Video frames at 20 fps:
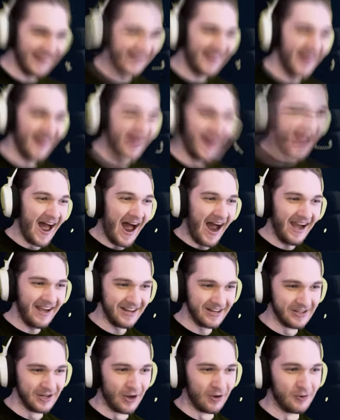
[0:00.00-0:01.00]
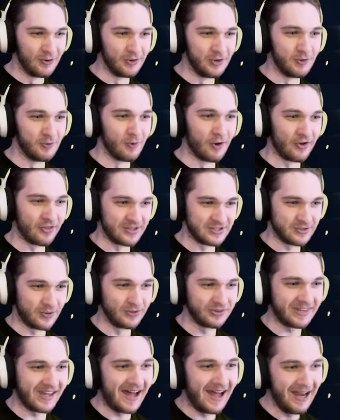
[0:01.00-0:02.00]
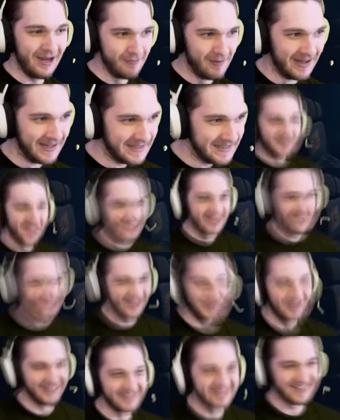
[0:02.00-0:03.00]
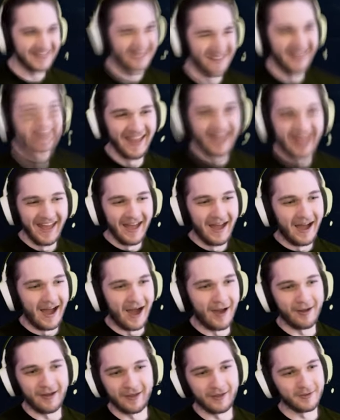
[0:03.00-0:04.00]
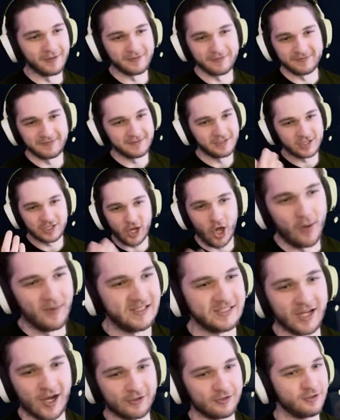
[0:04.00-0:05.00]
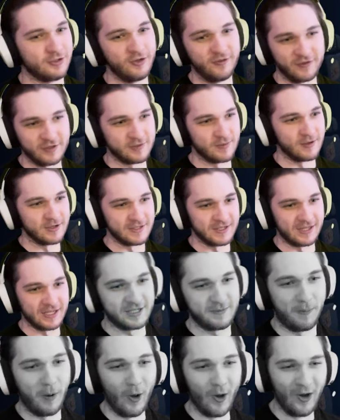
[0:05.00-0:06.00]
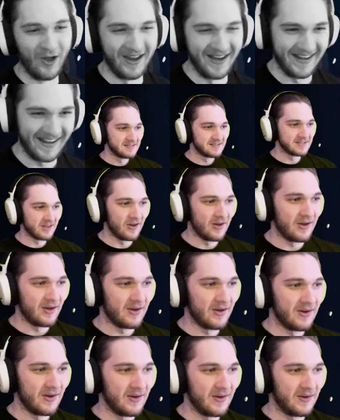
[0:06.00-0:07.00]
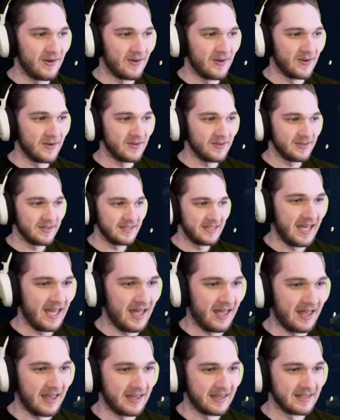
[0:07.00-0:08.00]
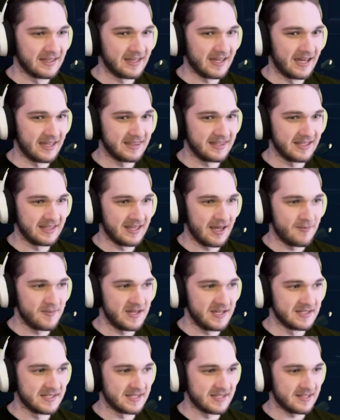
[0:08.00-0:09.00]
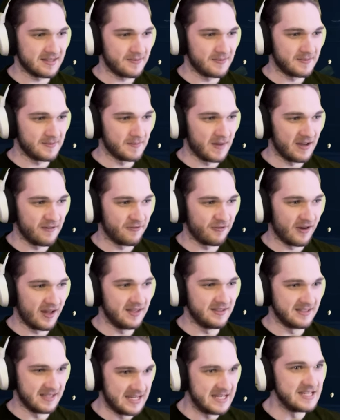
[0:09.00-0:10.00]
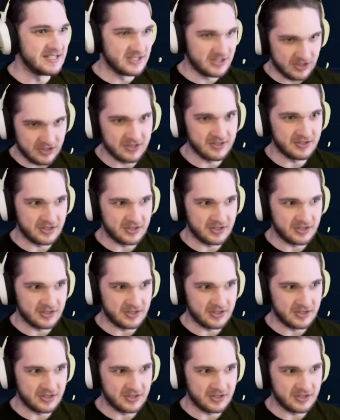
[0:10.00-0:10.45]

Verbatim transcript: I didn't know who you were this whole time. uh, just call me Dr. Doofenshmirtz at this point. So, yeah, I think that means my friend is